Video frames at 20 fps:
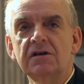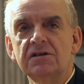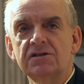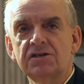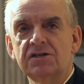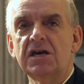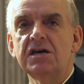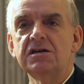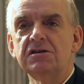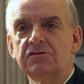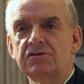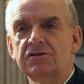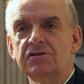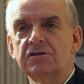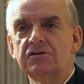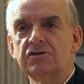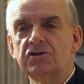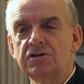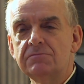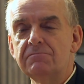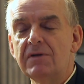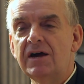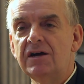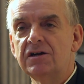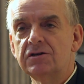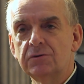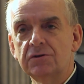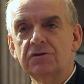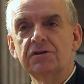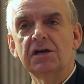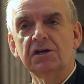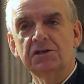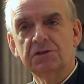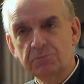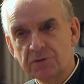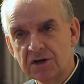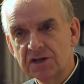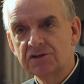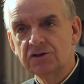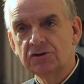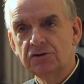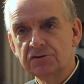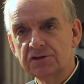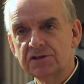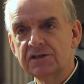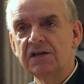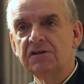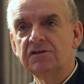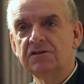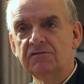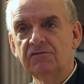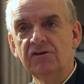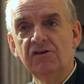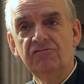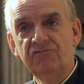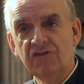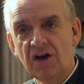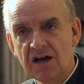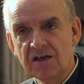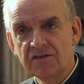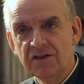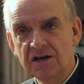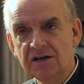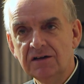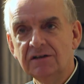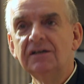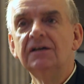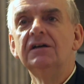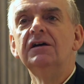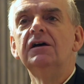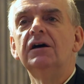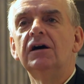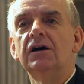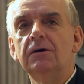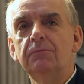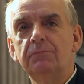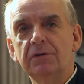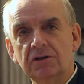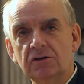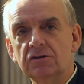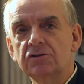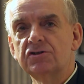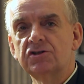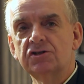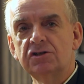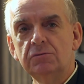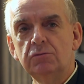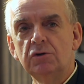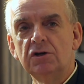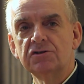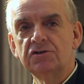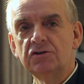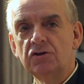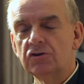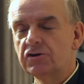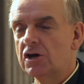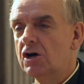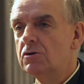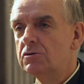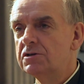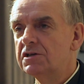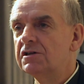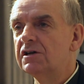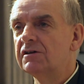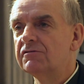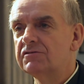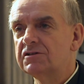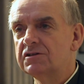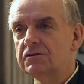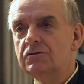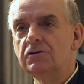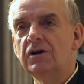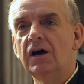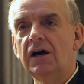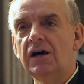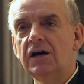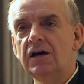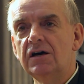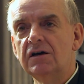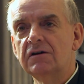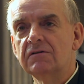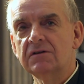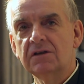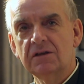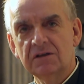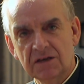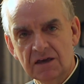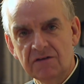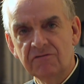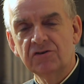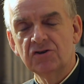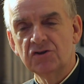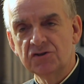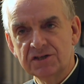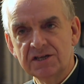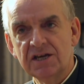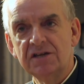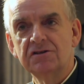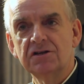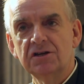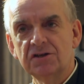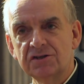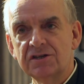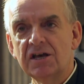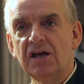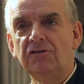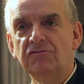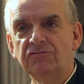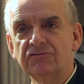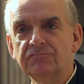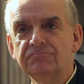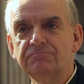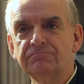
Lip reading: states that she married with the express consent of her father because she was not old enough to give consent herself.